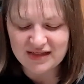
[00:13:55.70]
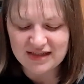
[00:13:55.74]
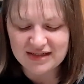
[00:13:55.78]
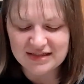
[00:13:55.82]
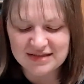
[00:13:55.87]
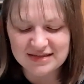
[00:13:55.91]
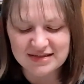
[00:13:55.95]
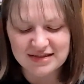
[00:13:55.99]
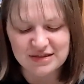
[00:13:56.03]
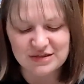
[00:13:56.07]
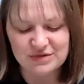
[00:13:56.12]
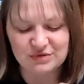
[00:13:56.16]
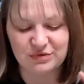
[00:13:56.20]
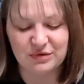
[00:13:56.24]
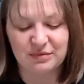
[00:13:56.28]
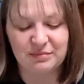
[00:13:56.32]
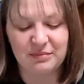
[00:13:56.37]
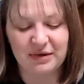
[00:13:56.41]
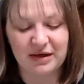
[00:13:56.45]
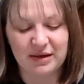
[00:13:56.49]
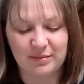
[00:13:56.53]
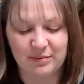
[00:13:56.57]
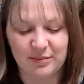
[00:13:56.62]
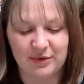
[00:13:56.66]
It says,
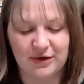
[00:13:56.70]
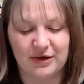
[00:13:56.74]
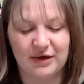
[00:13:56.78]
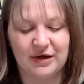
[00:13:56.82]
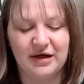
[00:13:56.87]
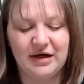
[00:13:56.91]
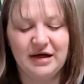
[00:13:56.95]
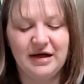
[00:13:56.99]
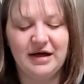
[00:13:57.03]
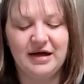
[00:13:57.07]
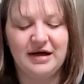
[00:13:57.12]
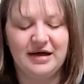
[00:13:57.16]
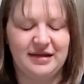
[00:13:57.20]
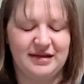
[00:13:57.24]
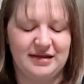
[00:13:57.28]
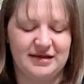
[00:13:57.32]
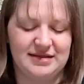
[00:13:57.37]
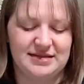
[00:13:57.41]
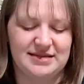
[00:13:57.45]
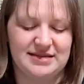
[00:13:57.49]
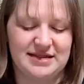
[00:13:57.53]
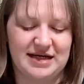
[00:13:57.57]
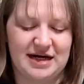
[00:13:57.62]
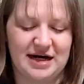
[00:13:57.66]
remember
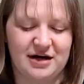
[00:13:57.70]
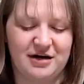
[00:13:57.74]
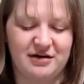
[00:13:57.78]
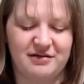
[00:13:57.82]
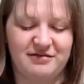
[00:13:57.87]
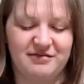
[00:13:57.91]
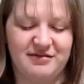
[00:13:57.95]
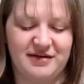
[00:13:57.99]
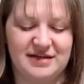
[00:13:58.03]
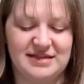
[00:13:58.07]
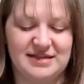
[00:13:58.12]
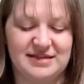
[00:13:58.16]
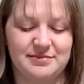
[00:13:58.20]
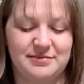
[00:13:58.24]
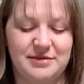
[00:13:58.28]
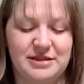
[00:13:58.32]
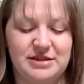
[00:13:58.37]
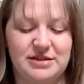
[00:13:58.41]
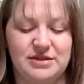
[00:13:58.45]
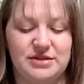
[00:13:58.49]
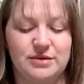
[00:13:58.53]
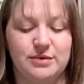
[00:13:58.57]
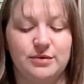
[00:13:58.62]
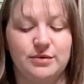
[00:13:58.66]
that sacrifice
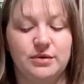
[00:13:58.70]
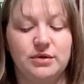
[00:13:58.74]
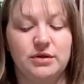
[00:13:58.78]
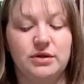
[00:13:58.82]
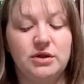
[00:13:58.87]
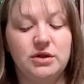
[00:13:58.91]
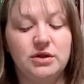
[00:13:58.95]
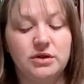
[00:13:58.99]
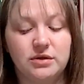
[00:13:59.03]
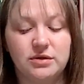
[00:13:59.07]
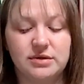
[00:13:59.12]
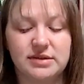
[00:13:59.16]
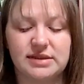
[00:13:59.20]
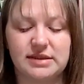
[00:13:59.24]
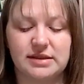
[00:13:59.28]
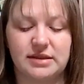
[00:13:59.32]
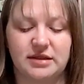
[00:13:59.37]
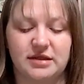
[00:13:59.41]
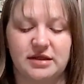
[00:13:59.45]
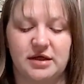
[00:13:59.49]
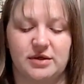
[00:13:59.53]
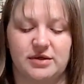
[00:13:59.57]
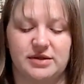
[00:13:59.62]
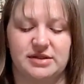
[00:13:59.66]
means you lose the
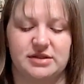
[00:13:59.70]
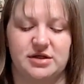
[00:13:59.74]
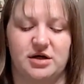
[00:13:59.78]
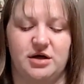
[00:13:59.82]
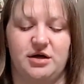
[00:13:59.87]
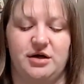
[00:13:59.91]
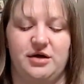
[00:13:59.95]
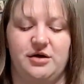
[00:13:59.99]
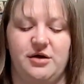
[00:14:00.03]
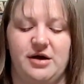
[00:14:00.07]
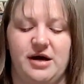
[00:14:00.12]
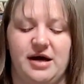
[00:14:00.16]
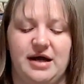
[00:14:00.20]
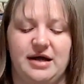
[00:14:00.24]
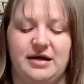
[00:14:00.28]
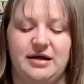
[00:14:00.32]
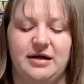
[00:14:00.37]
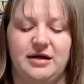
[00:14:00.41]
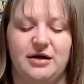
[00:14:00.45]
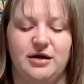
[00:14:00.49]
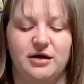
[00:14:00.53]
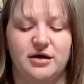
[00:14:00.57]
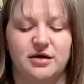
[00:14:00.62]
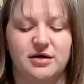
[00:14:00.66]
lowest card in your hand,
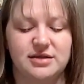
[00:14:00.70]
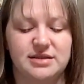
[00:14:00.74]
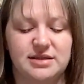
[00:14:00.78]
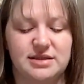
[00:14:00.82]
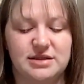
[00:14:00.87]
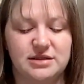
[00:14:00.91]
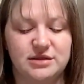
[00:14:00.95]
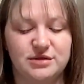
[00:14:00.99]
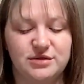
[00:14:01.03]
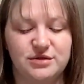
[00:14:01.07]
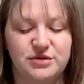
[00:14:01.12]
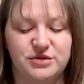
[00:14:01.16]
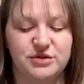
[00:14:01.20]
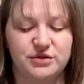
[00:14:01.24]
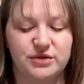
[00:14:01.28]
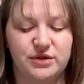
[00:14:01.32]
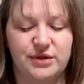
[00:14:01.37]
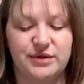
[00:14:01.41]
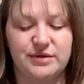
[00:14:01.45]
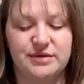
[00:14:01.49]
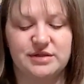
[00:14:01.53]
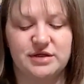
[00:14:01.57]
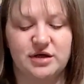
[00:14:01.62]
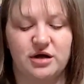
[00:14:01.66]
and it hurts to lose your
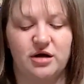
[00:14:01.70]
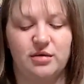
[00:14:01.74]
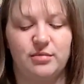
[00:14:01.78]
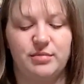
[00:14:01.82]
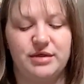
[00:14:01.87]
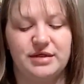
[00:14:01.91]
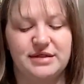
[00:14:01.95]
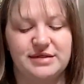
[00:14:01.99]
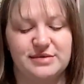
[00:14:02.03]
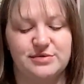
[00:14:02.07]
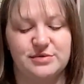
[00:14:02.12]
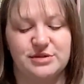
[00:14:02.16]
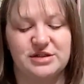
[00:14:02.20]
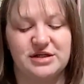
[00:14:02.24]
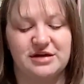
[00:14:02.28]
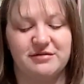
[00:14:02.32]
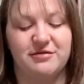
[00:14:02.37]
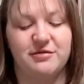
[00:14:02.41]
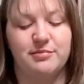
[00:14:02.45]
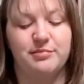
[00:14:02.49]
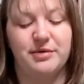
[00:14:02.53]
lowest card because whichever